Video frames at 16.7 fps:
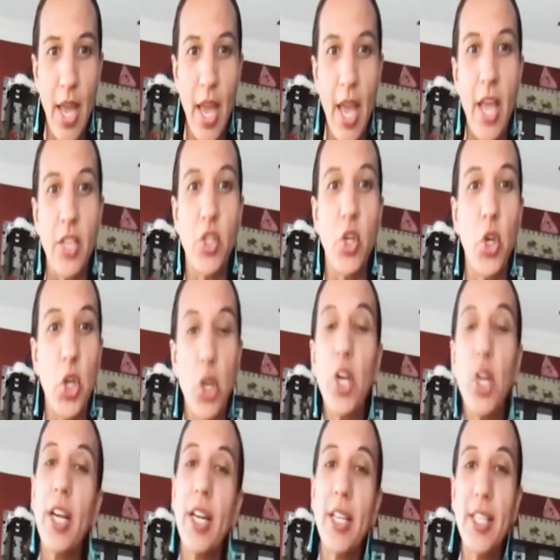So you're
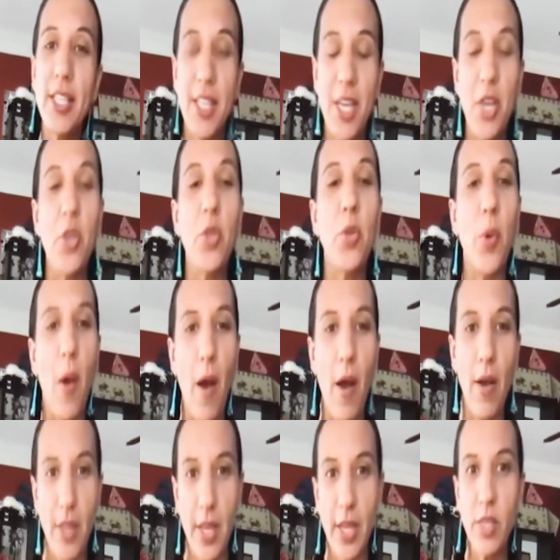gonna see through
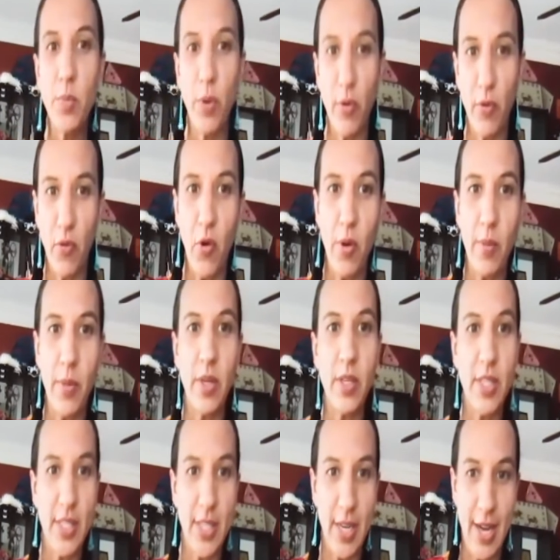all these performers
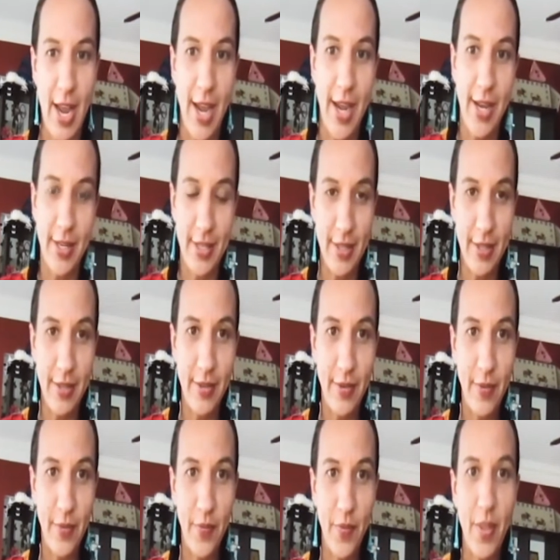tonight
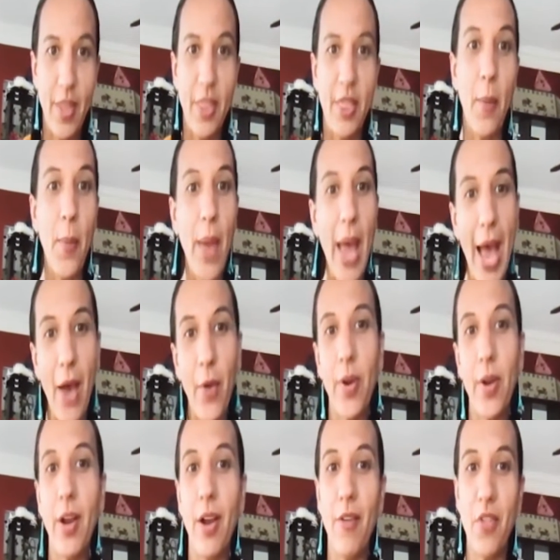the
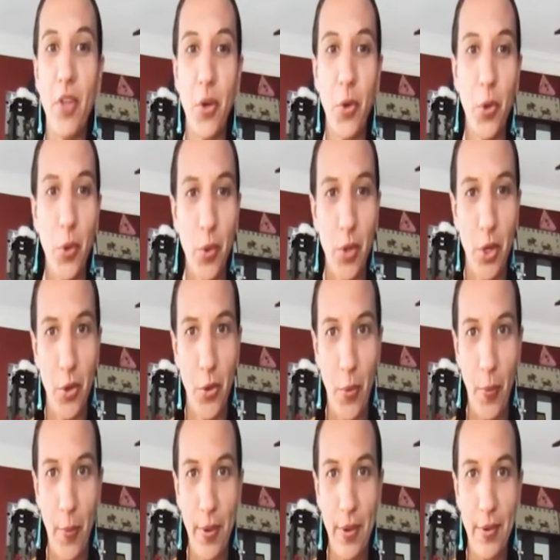power of the hula
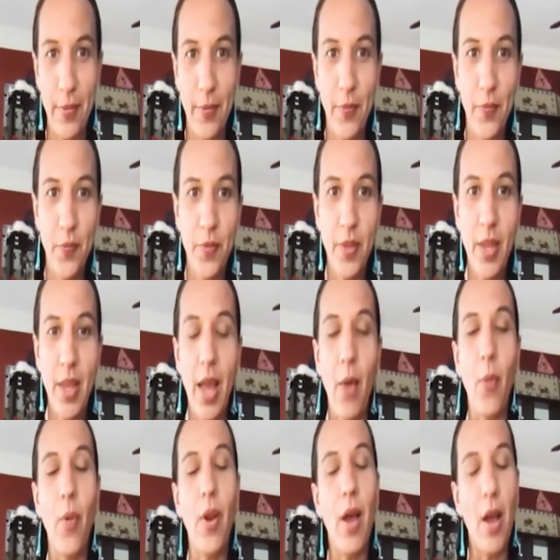hoop. I
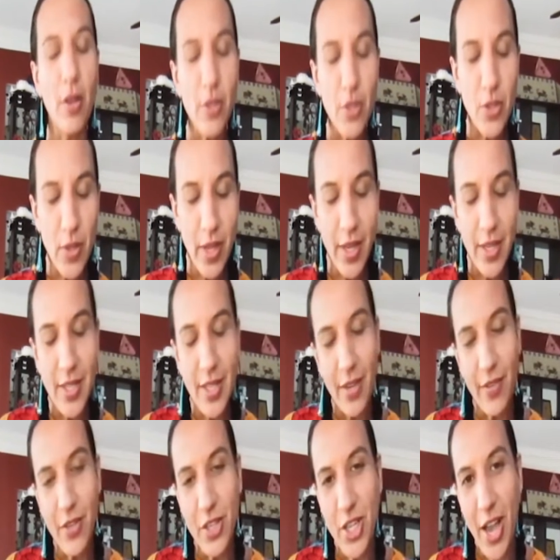would also like to
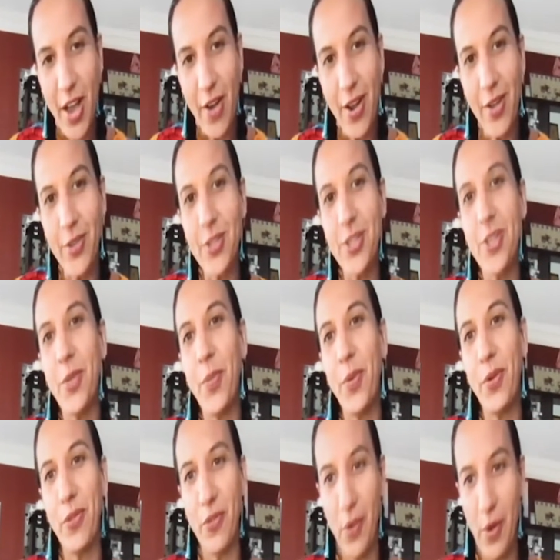give a shout out to the
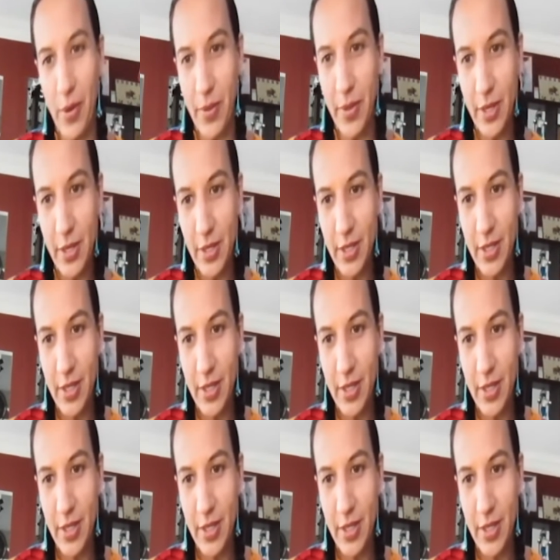performers.